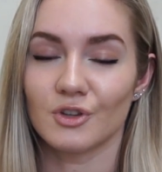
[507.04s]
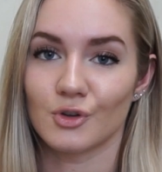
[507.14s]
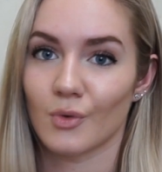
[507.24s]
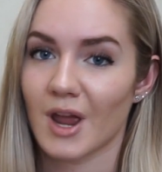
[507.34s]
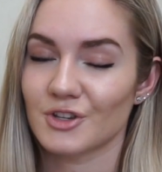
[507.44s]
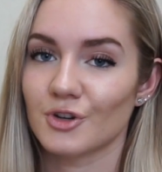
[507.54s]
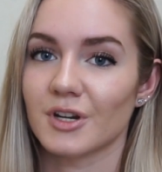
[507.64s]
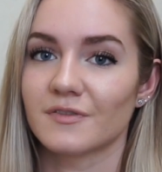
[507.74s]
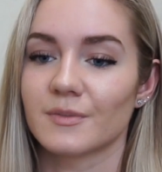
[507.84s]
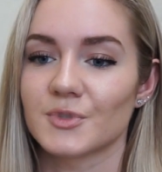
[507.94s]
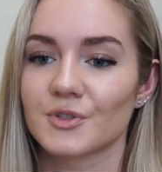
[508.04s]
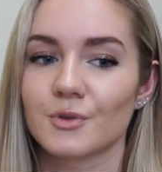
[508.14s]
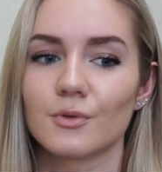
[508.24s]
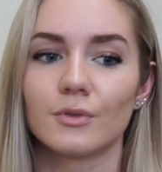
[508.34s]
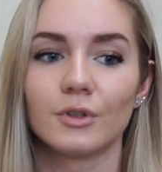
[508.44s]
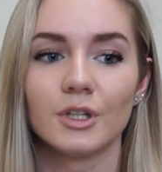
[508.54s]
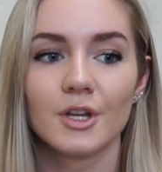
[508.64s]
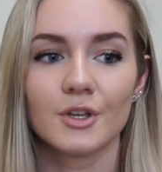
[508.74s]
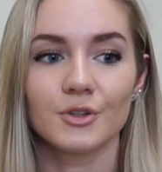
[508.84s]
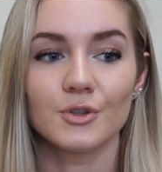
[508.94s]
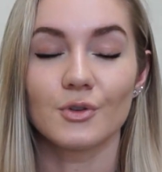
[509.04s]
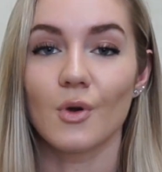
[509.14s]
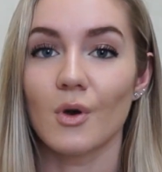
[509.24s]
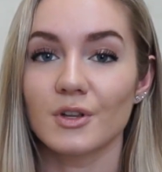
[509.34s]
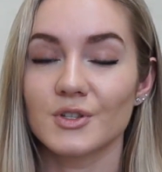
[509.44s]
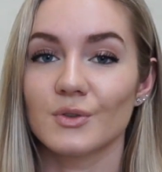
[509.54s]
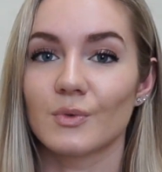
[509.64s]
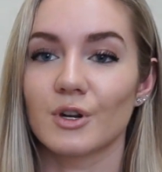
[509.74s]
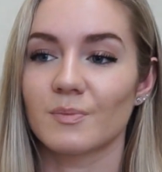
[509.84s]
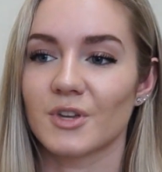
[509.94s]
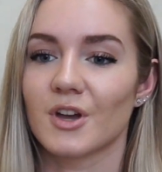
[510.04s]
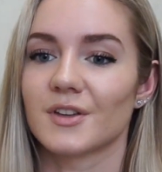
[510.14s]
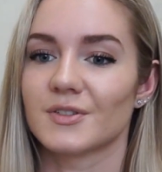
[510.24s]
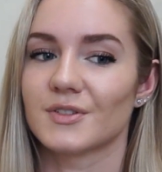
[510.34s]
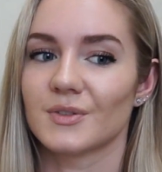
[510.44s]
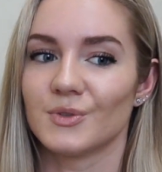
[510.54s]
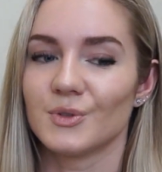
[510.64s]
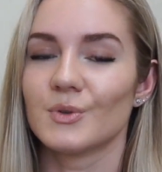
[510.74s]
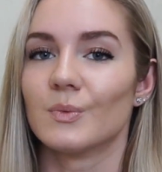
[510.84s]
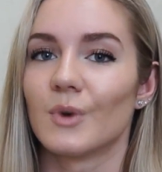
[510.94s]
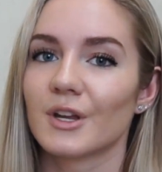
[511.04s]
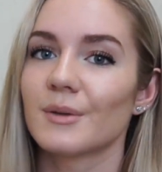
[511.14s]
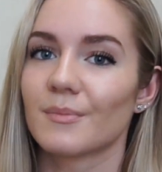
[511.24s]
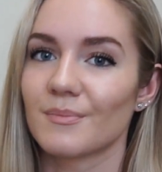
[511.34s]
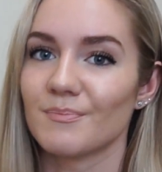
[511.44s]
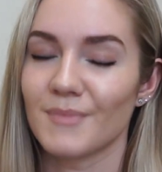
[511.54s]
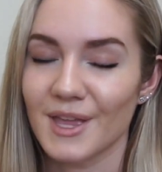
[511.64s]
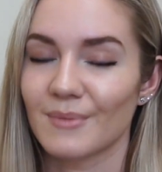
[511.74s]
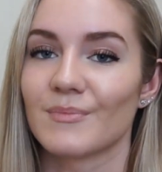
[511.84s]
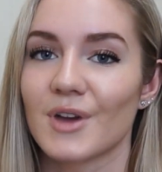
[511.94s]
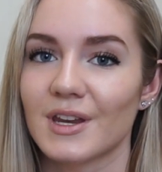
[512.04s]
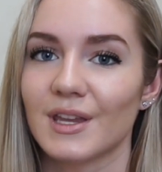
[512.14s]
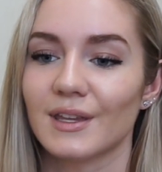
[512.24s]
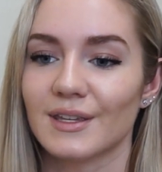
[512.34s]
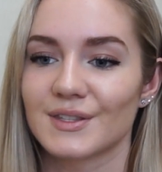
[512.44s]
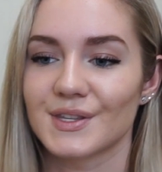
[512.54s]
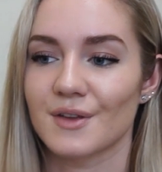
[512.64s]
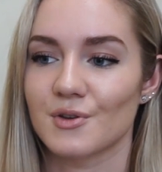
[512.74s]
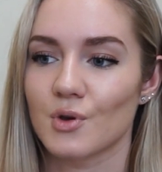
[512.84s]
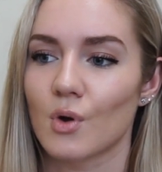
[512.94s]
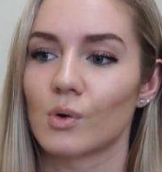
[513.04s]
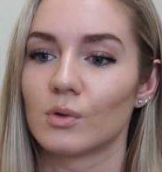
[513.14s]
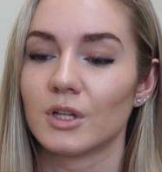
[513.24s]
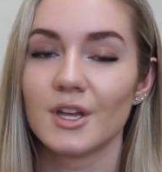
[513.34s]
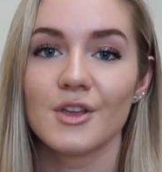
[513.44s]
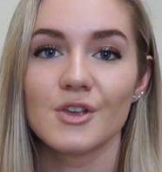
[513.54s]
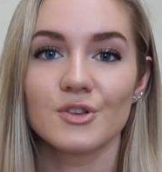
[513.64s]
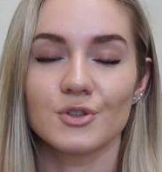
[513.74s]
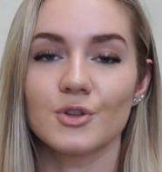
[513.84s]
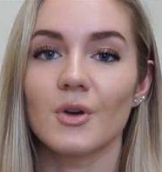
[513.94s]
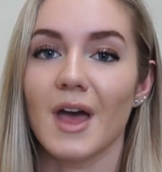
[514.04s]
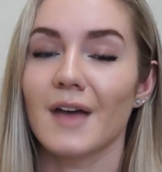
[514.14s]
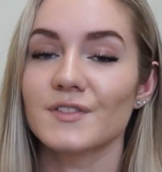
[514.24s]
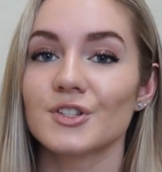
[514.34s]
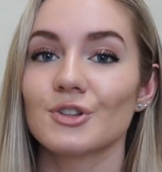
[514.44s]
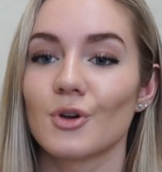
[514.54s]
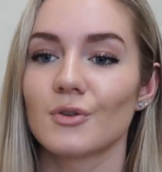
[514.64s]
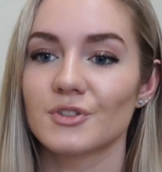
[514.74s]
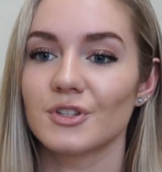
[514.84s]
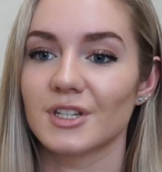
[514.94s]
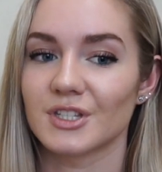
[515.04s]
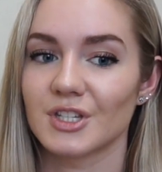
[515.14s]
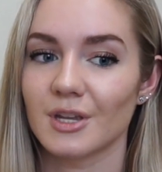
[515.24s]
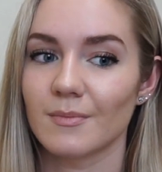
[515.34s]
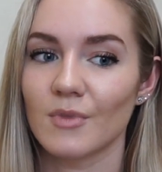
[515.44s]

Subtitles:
graduate from school. You're going to work because you want to make money. It's a goal. You have to go to the gym